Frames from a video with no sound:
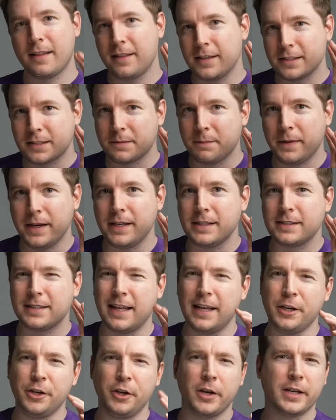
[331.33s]
This means
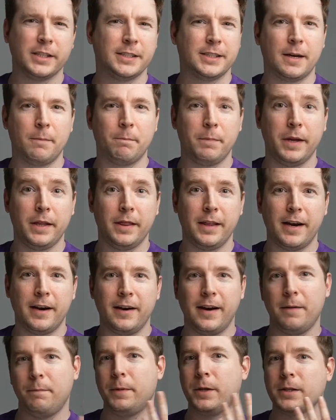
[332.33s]
that you can jump in there
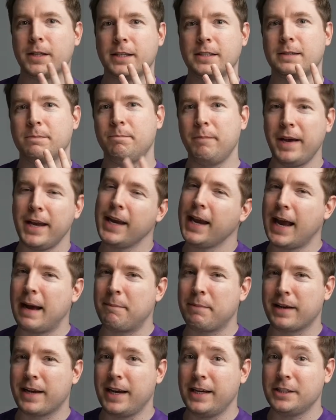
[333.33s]
and build as many
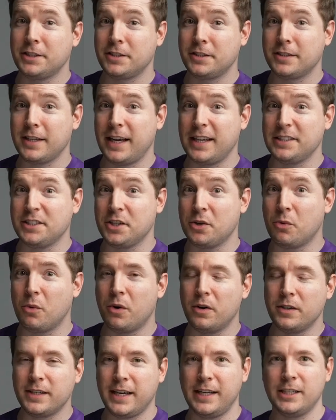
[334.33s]
applications as you
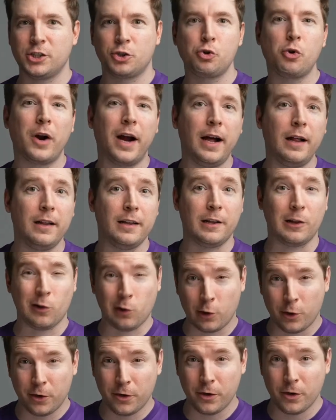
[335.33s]
want and trial and
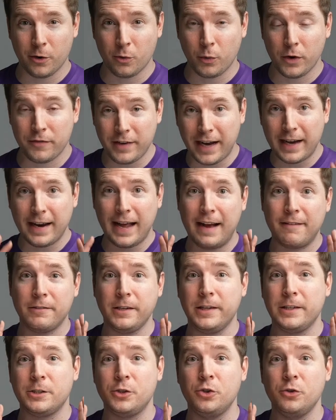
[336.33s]
learn it without
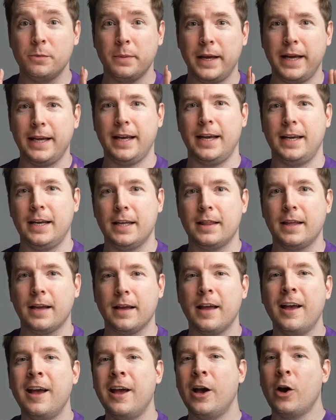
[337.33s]
having to pay anything.
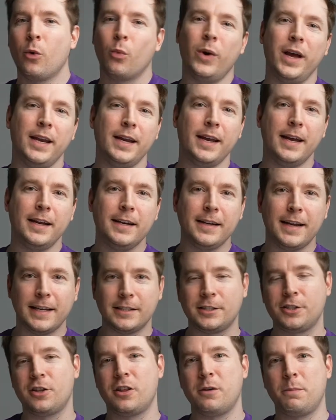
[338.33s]
When it
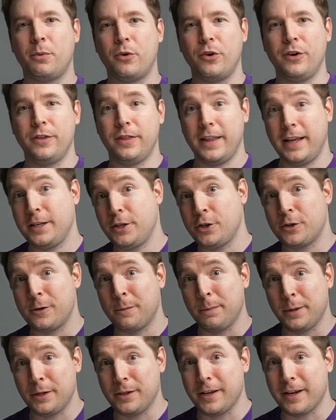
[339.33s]
gets to the point that you're
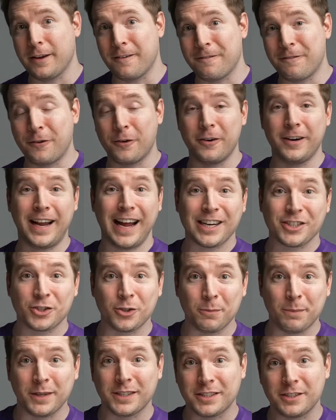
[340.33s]
building it for an
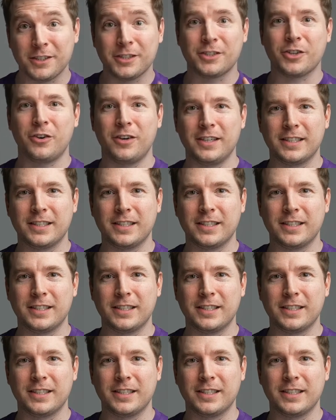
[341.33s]
actual business or